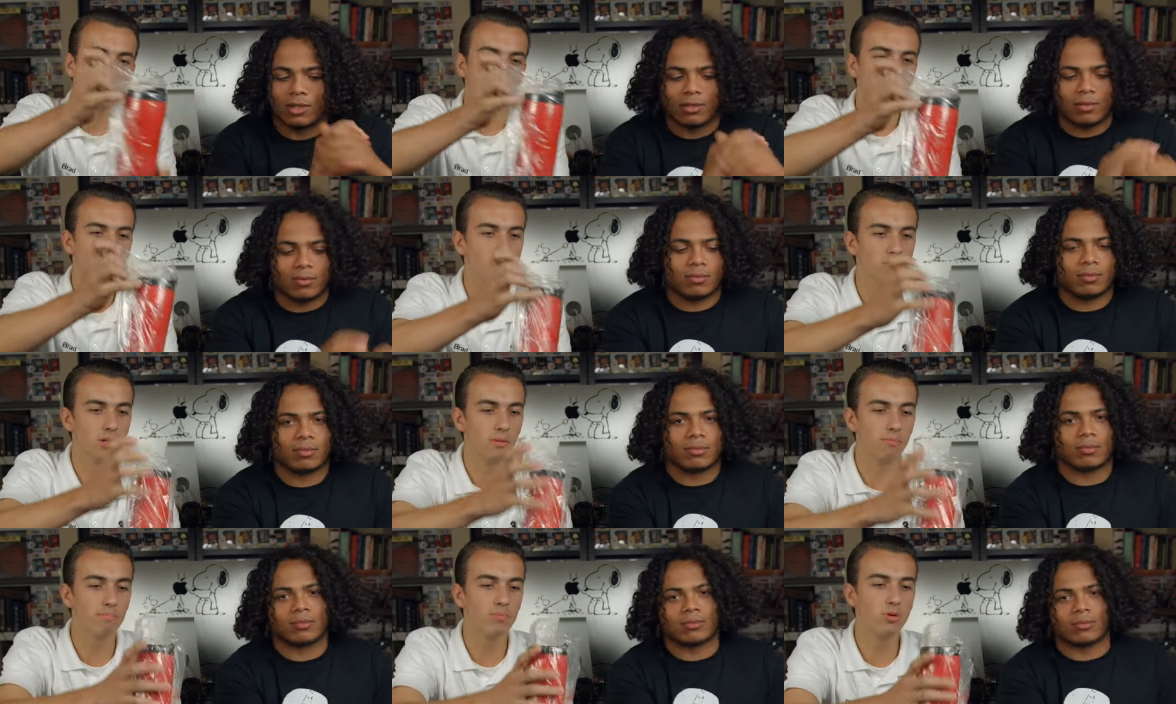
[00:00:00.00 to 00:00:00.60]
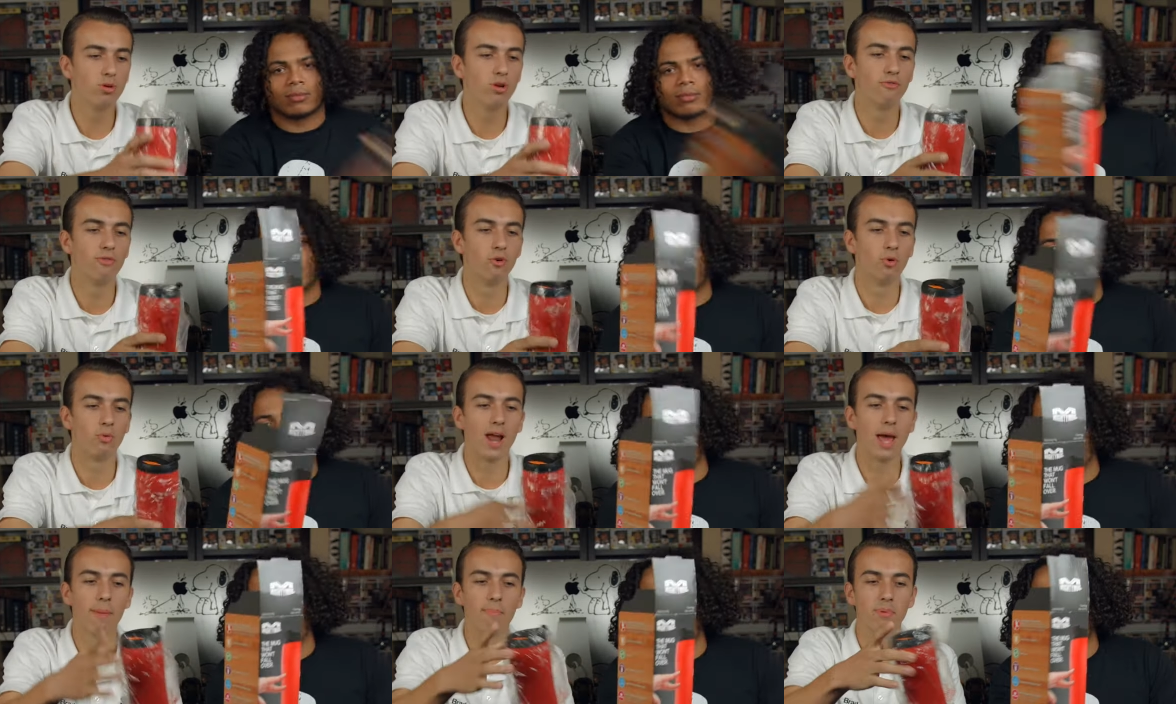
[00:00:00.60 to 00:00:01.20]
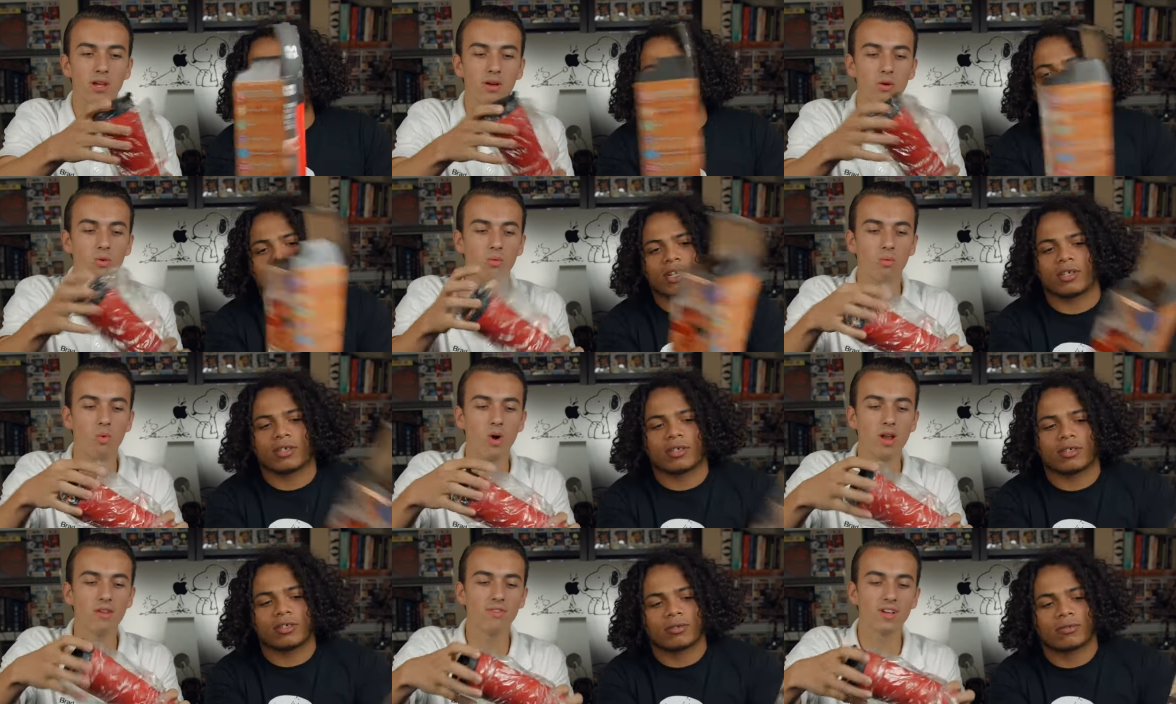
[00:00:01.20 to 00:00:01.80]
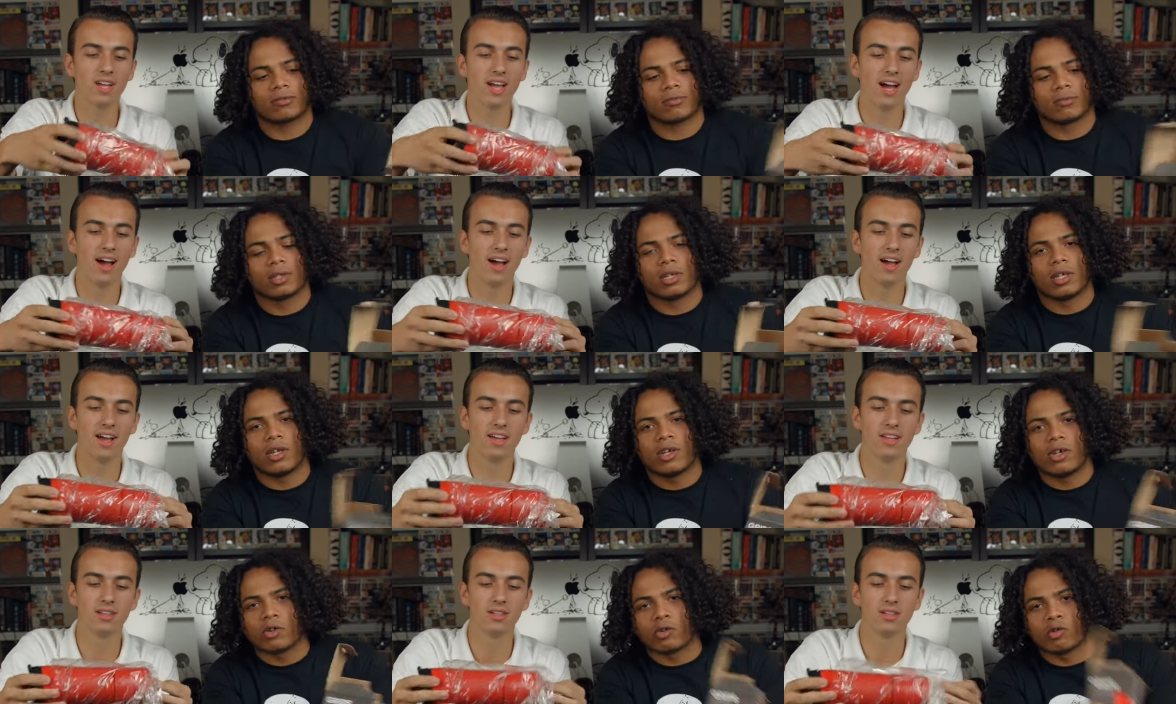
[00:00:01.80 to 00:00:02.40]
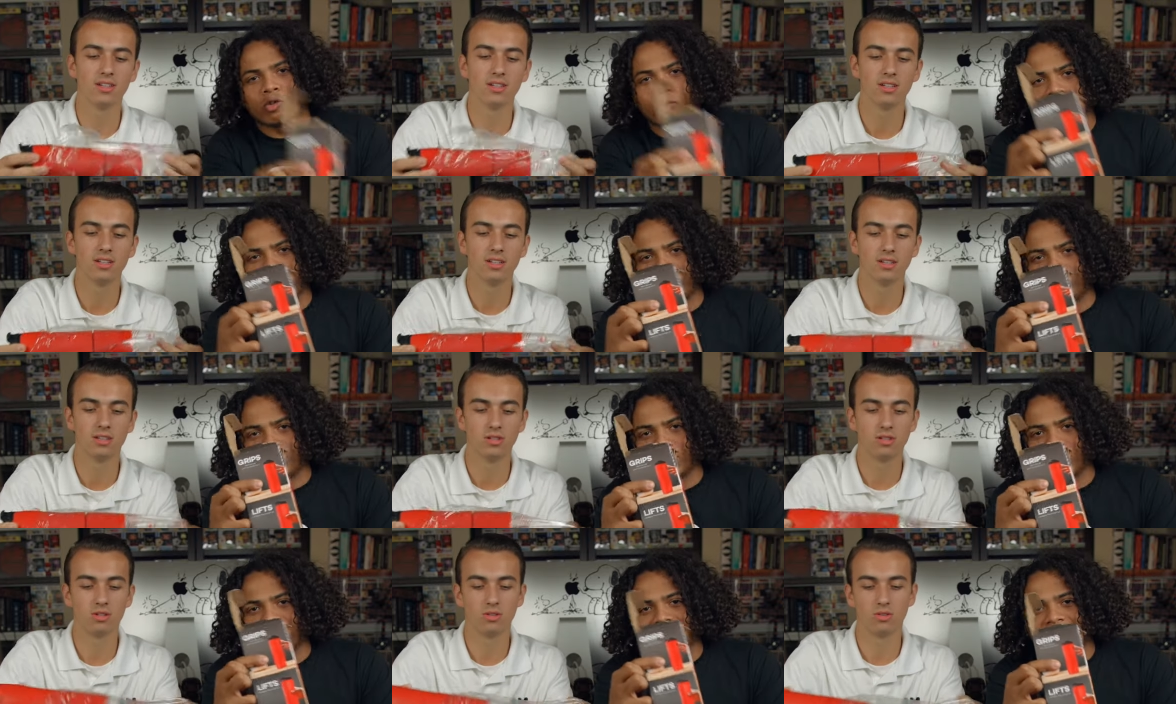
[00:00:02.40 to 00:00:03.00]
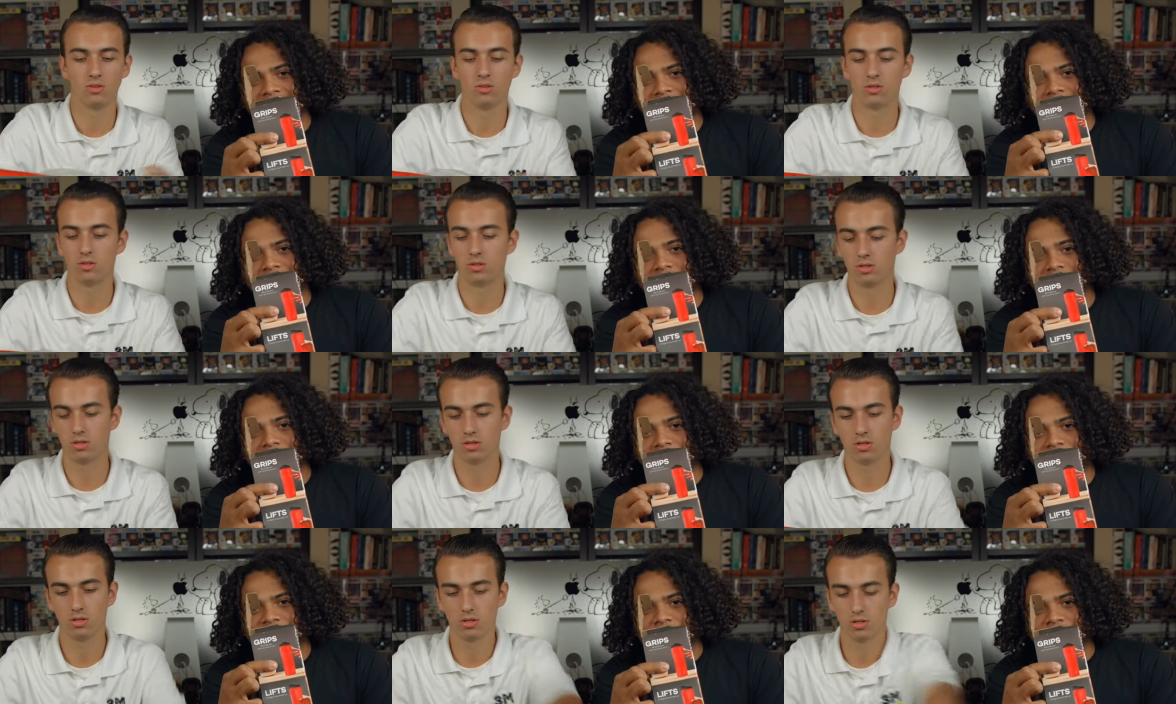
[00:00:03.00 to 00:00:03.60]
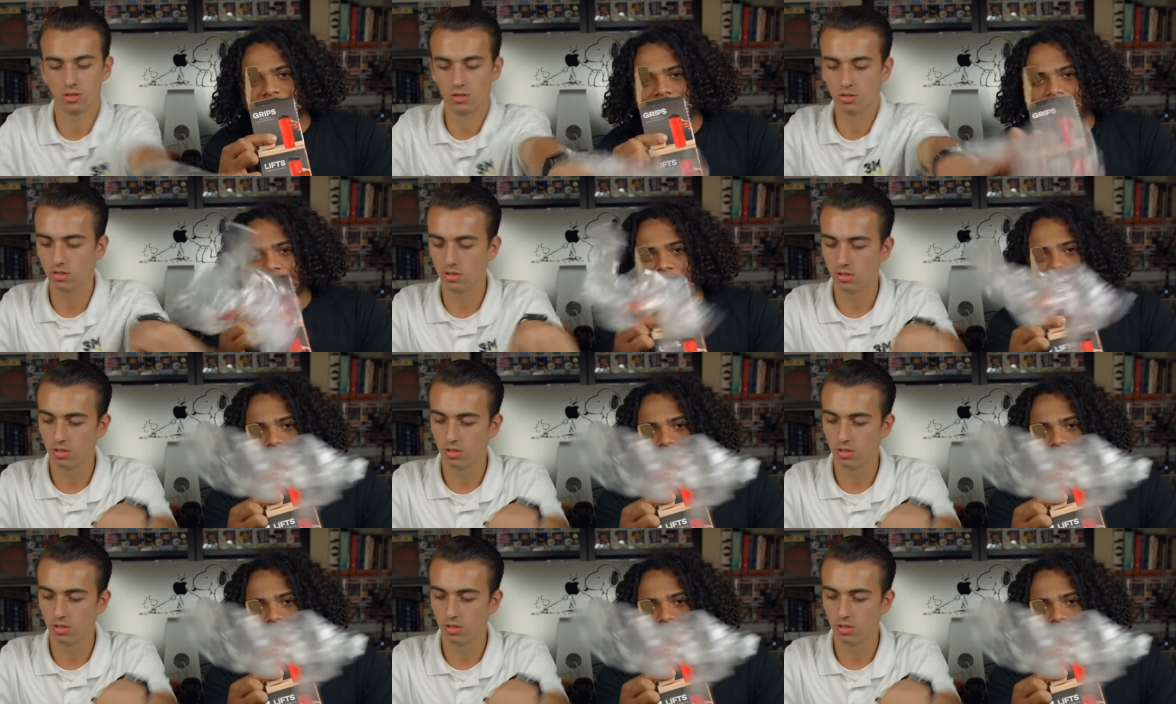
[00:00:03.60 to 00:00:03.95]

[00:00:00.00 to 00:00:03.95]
Speaker 1: Comes in a beautiful wrapping, one of a kind, grips and lifts.